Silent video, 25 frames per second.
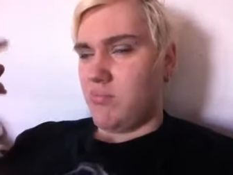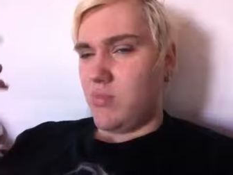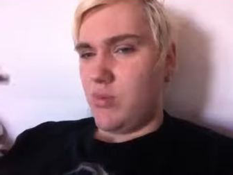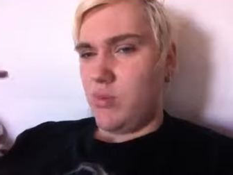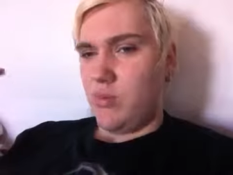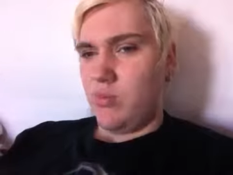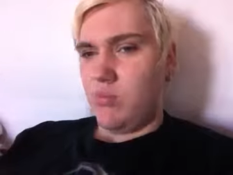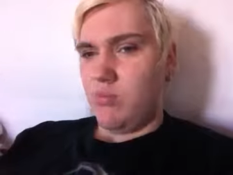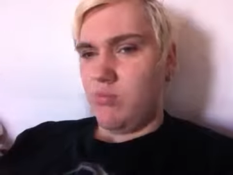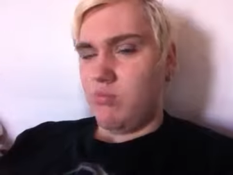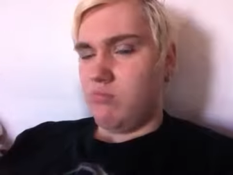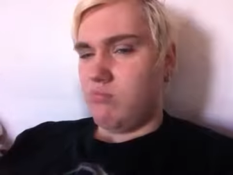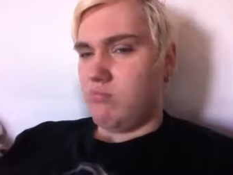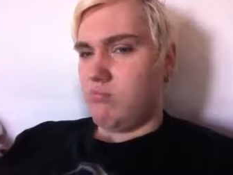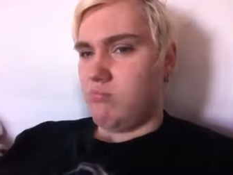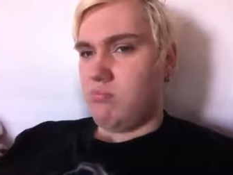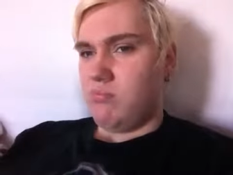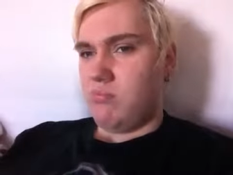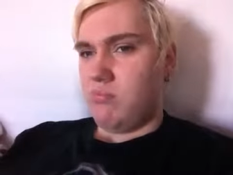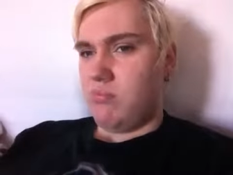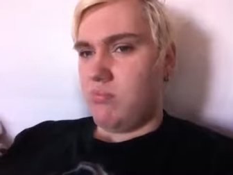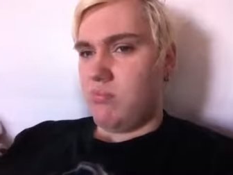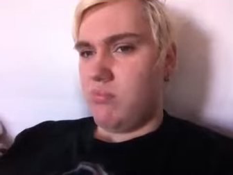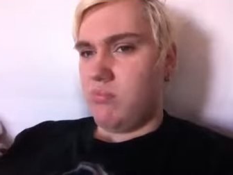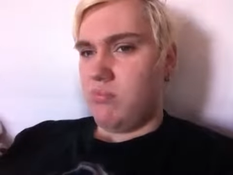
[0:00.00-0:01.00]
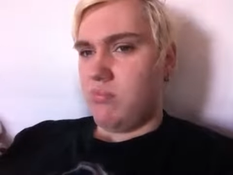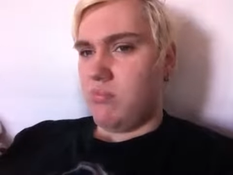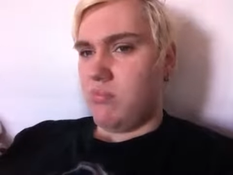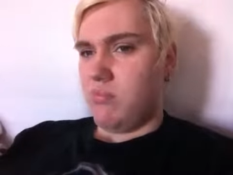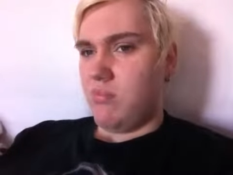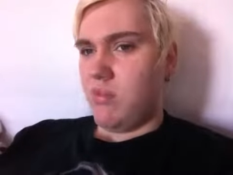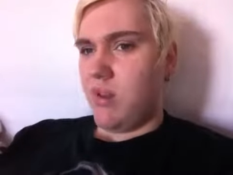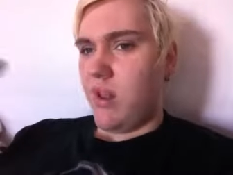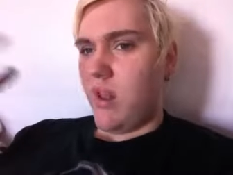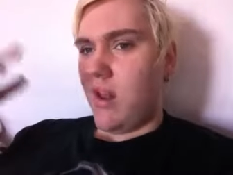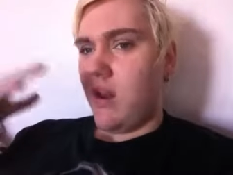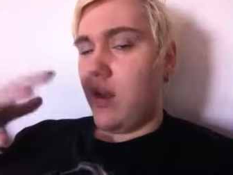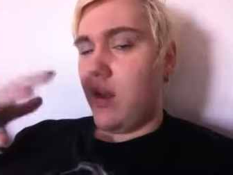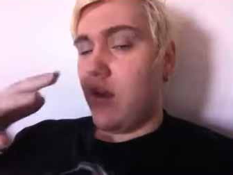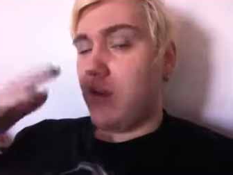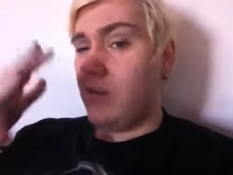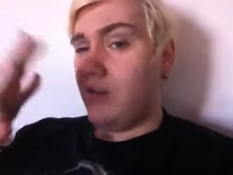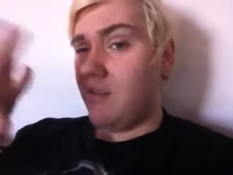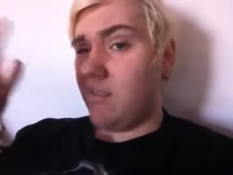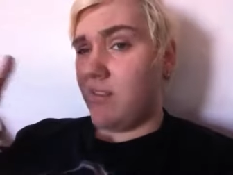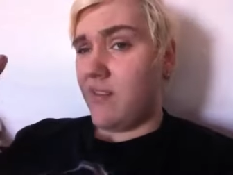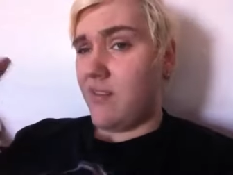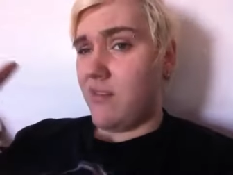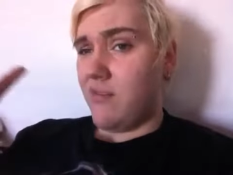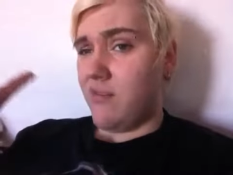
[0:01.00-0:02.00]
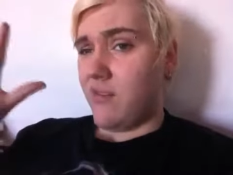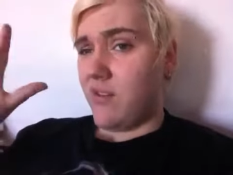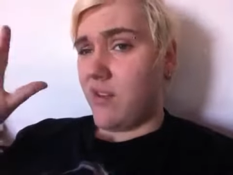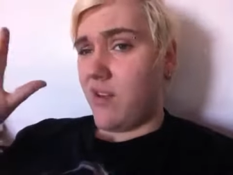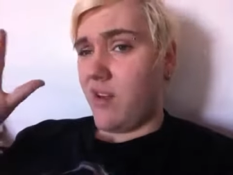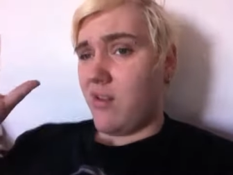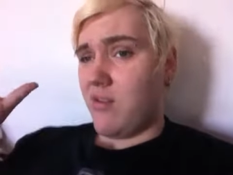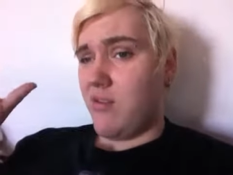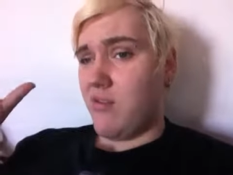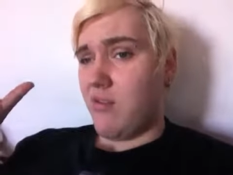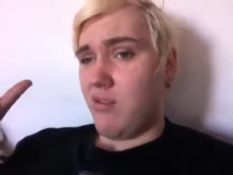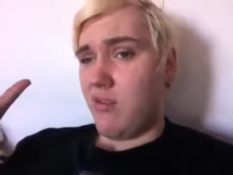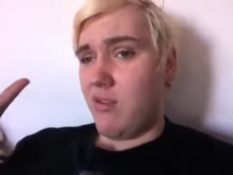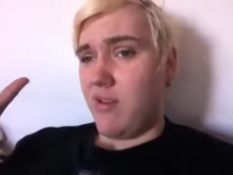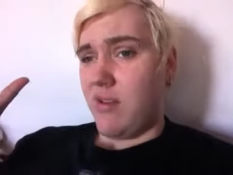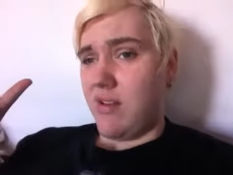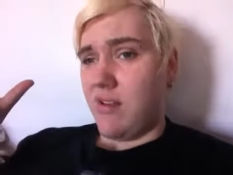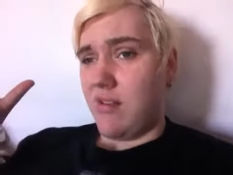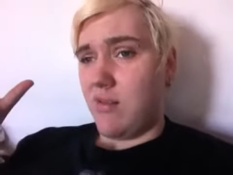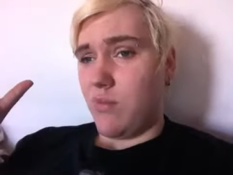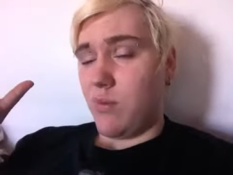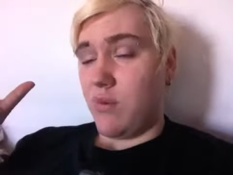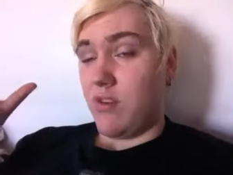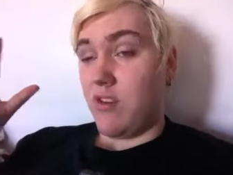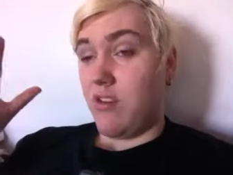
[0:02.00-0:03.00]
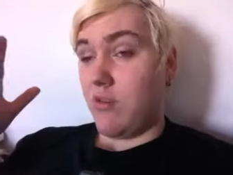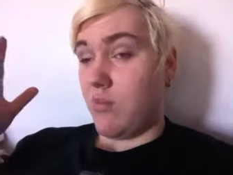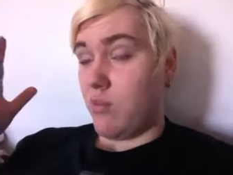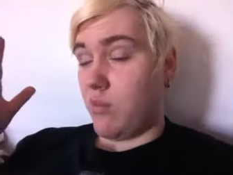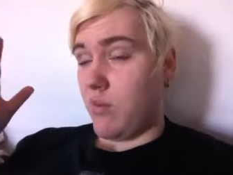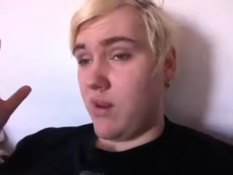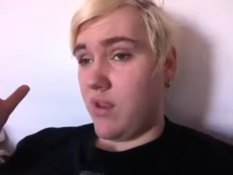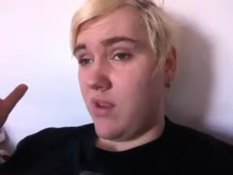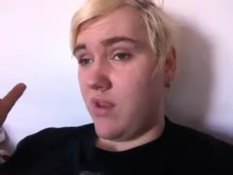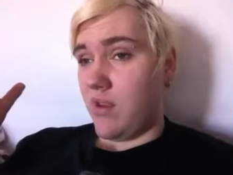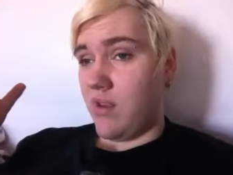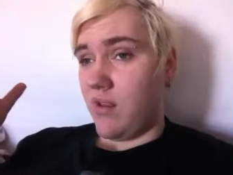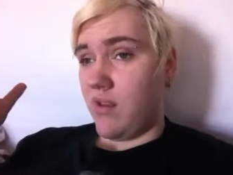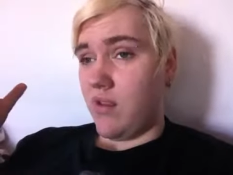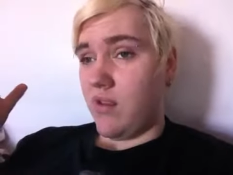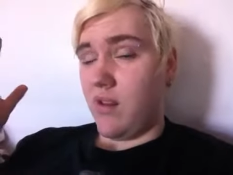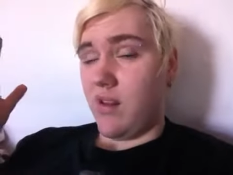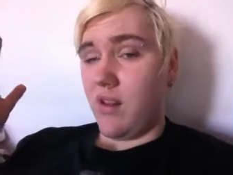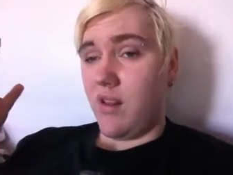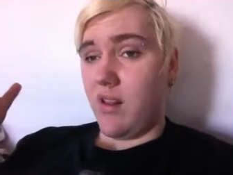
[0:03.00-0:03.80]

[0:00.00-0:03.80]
mm, like loads of different countries, which is really good.